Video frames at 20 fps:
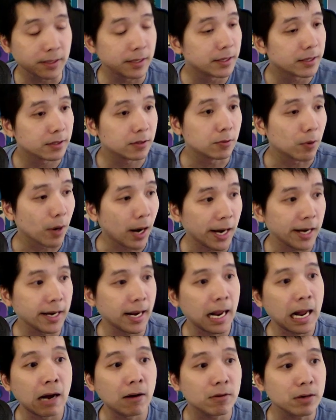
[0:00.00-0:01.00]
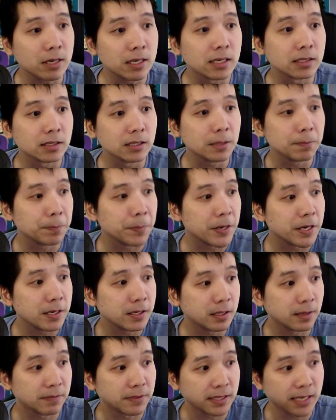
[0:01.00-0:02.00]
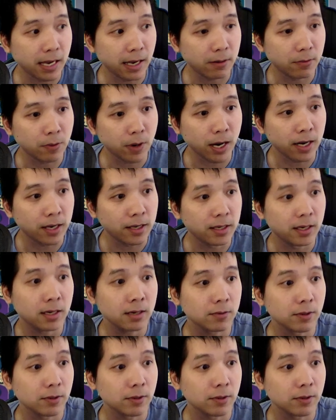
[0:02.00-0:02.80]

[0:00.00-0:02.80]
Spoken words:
So right now, this piece of set right here,